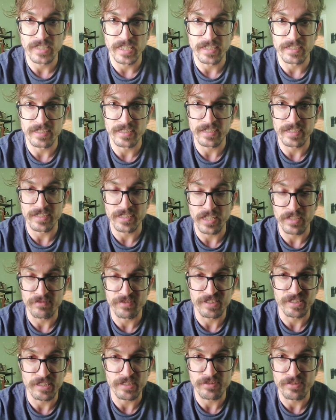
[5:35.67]
Again, I've
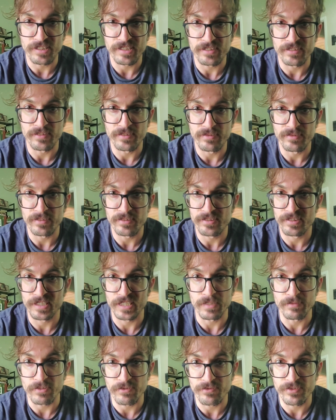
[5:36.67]
seen this
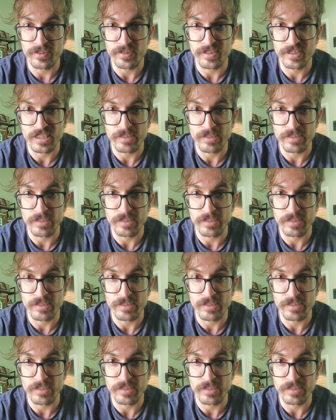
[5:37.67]
self-defense